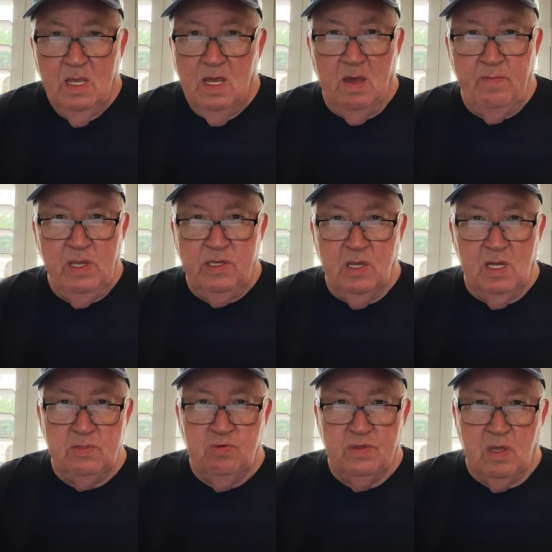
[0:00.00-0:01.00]
I'm in
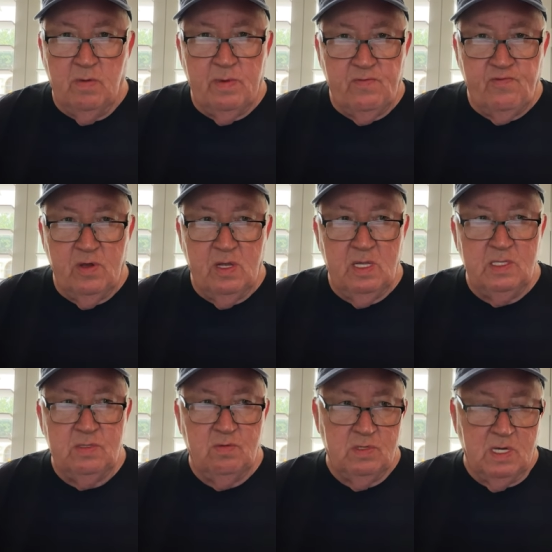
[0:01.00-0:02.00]
touch with all my
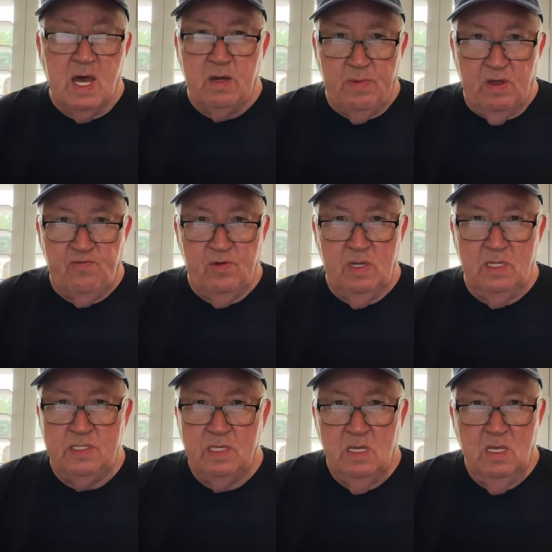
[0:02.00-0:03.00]
friends or a lot of my
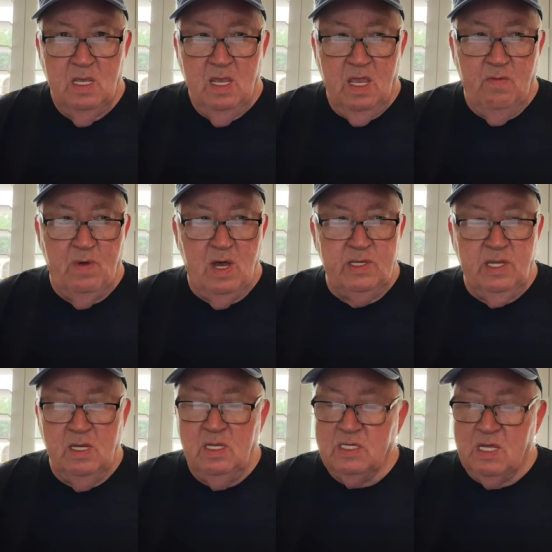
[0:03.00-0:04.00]
friends in
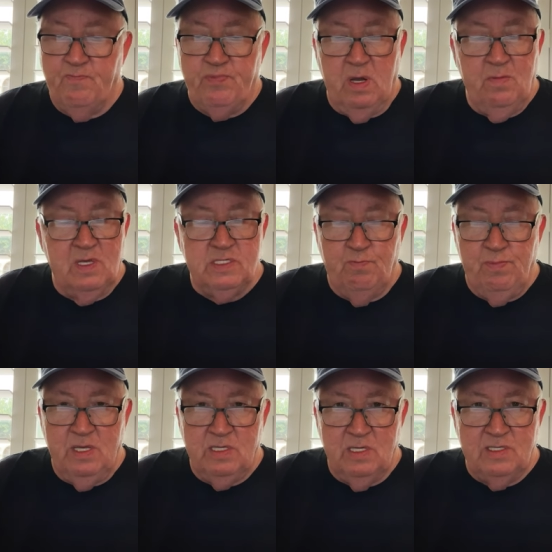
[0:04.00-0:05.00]
Manta, it's pretty much
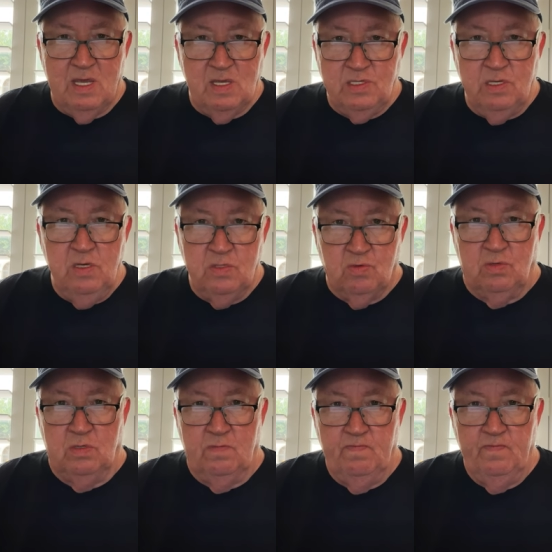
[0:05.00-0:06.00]
business as usual.